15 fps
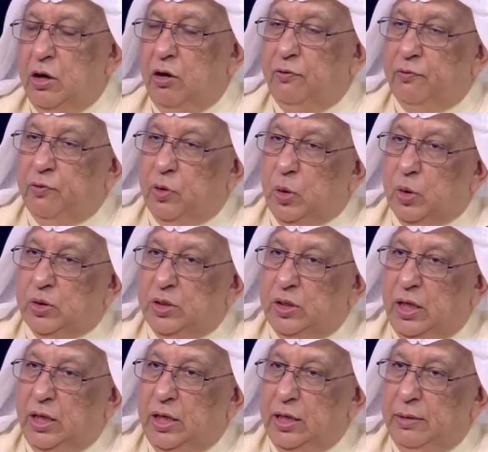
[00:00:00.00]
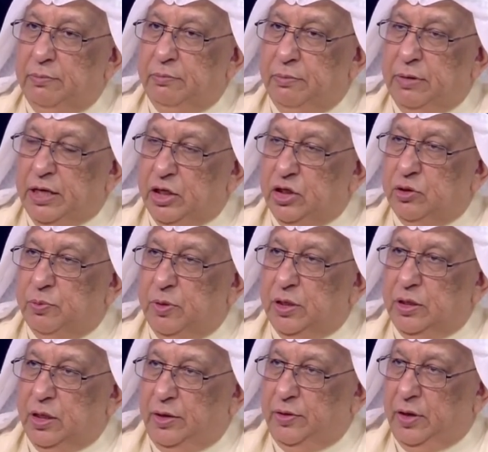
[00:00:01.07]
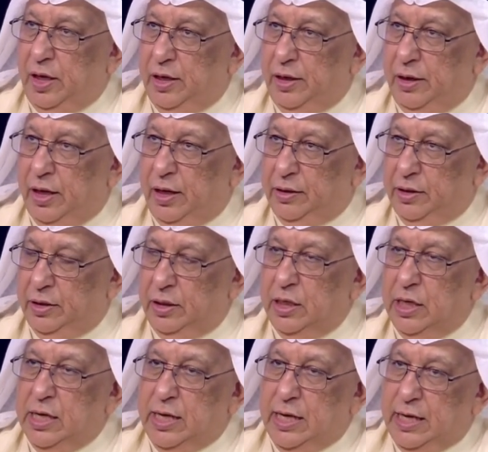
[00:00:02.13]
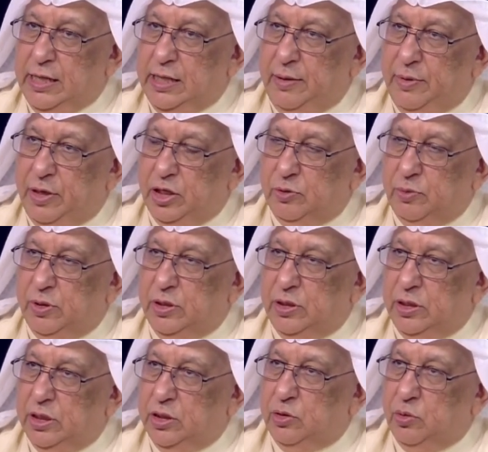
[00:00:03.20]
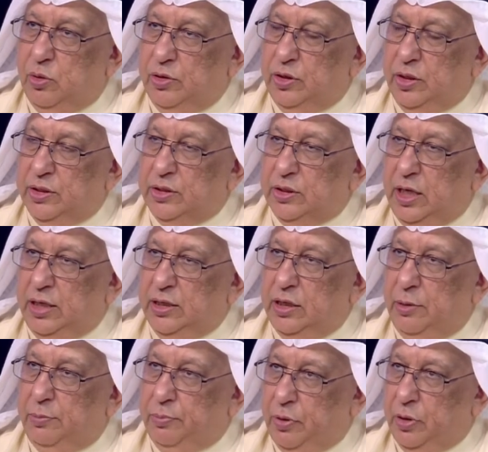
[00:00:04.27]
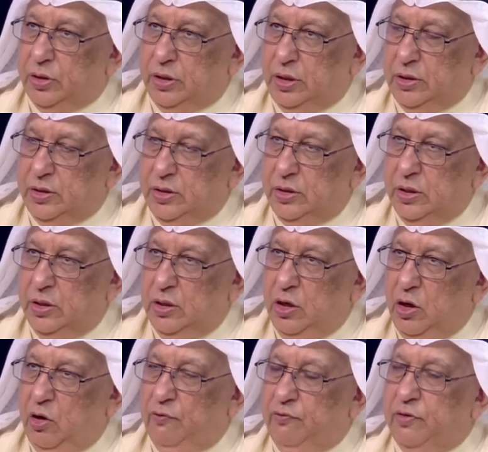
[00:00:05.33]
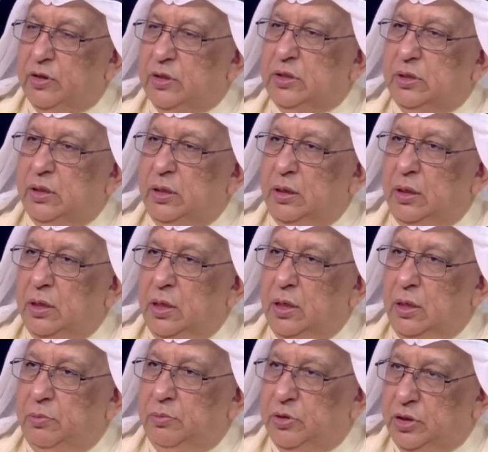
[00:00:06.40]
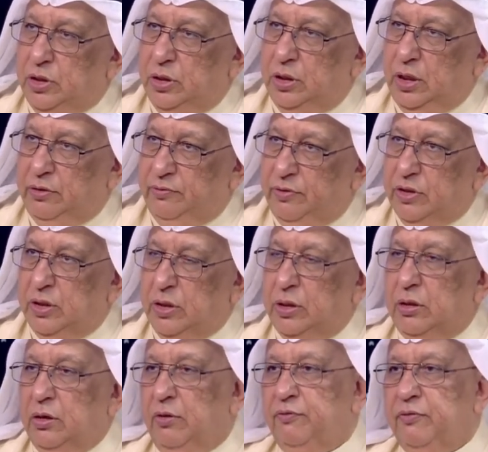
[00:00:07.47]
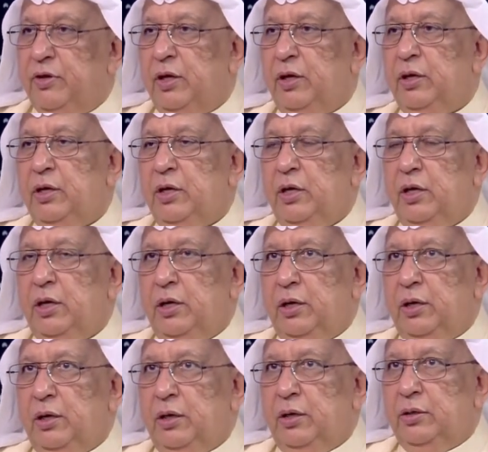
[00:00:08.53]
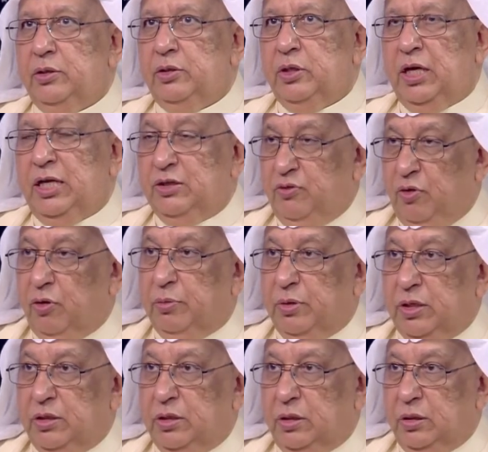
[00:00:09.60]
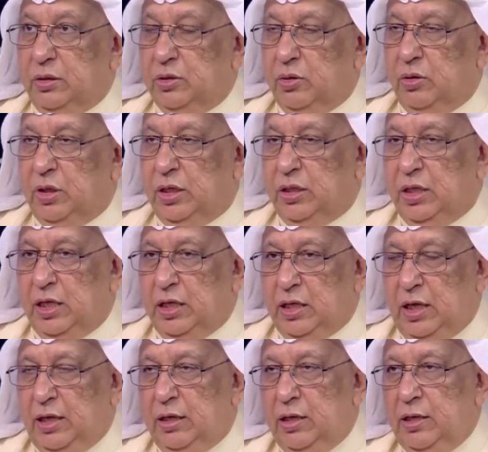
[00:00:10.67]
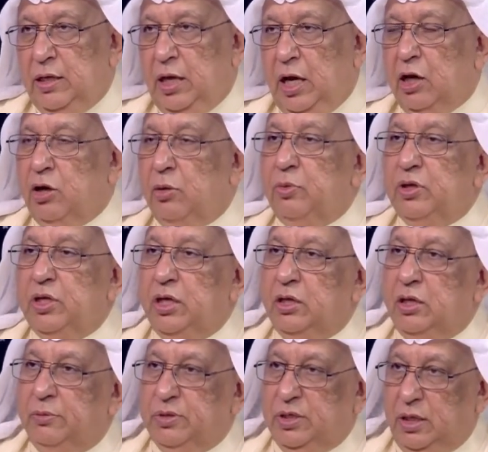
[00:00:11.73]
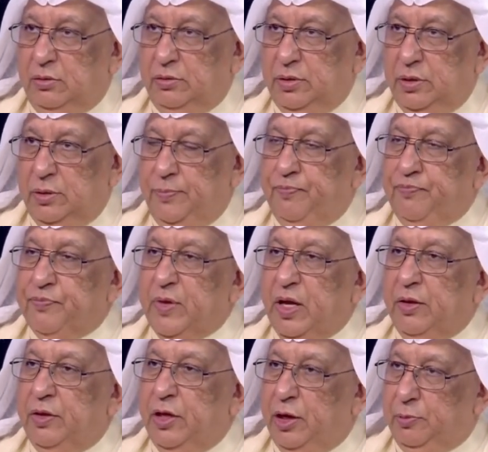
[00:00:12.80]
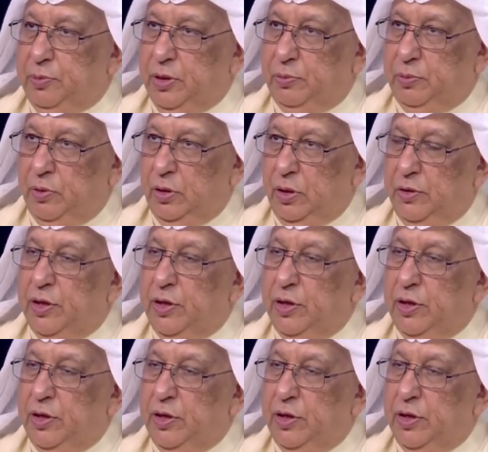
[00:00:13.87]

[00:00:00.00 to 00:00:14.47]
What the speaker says: Of course, the management and hierarchy in the management need to understand the importance of this mission and vision of the transformation, so that they can accommodate themselves, their people, their